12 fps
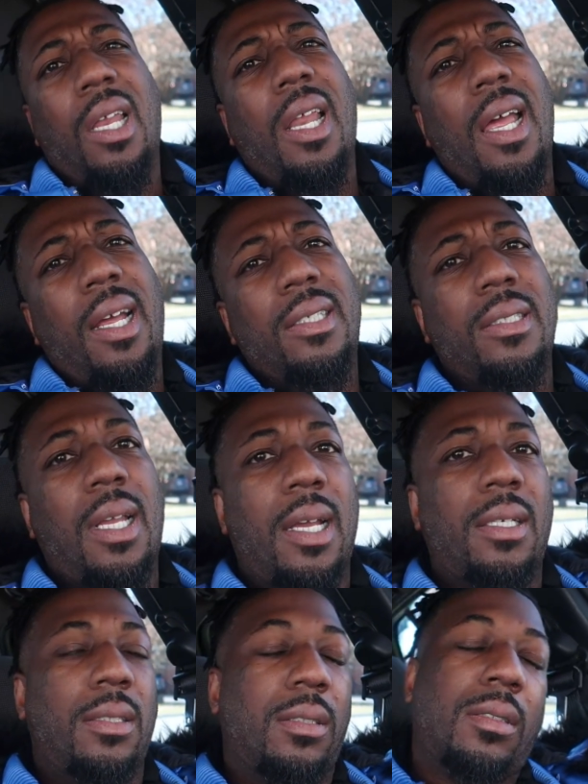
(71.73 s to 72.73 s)
Last
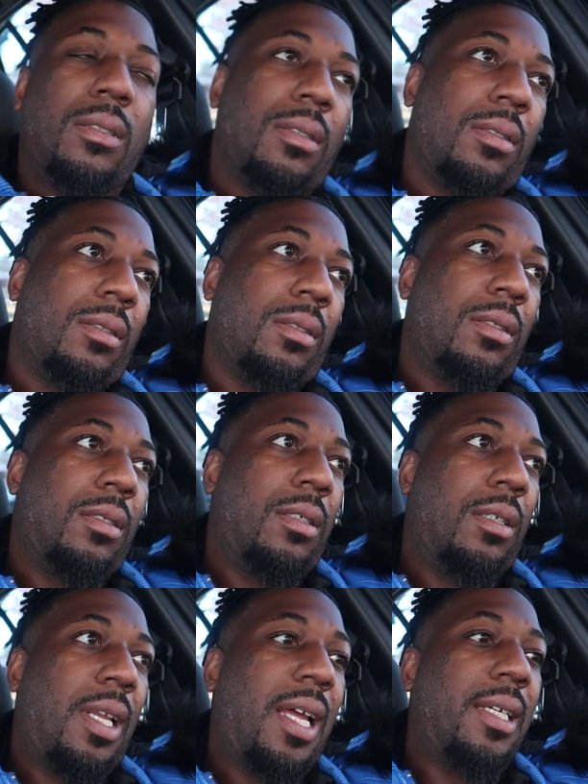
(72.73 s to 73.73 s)
night
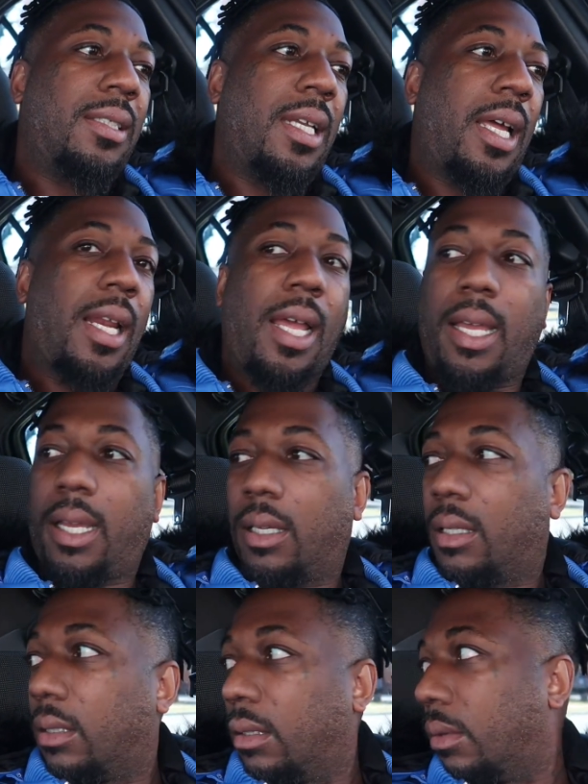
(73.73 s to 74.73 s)
I had,